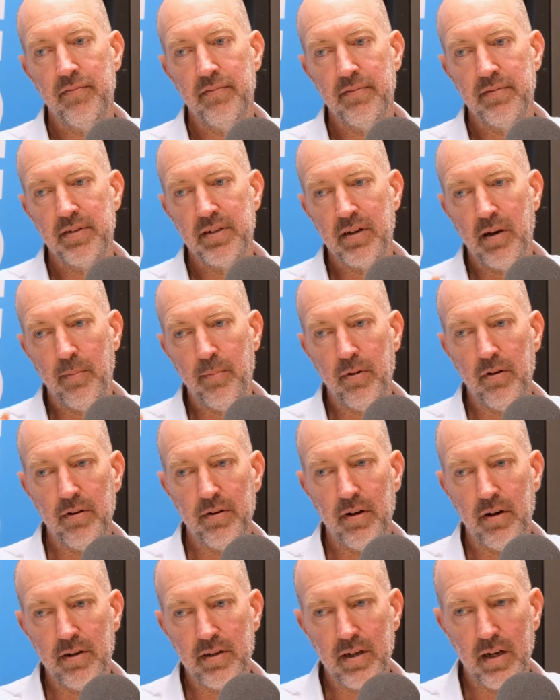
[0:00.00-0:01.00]

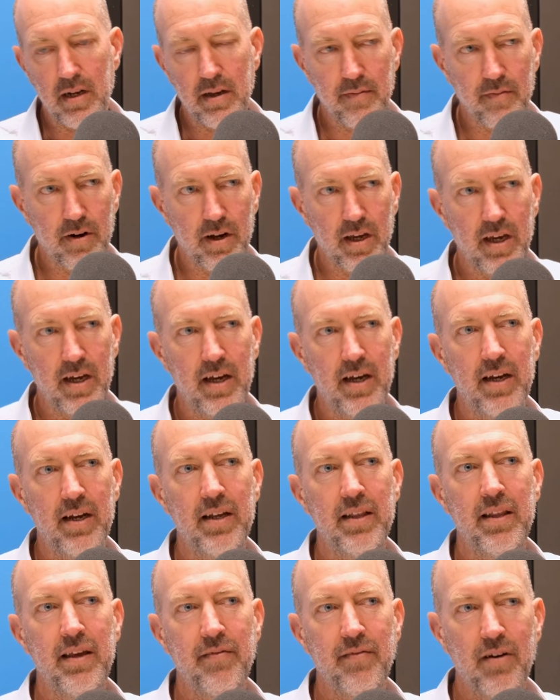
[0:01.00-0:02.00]
stumbled on delivering it
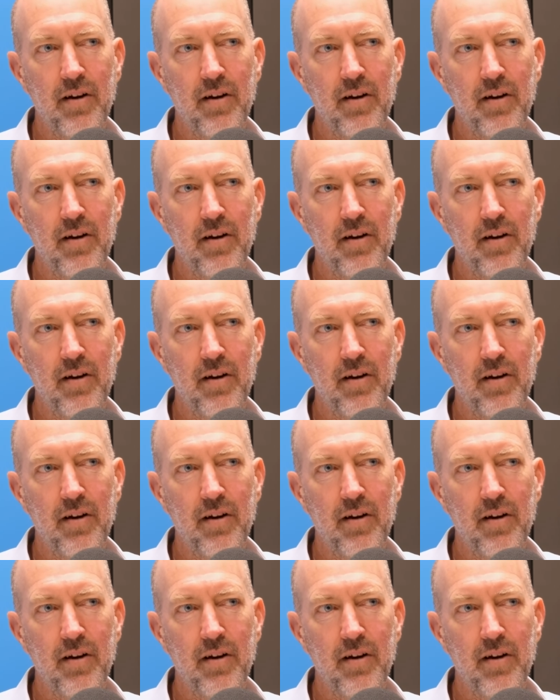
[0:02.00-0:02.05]
and they've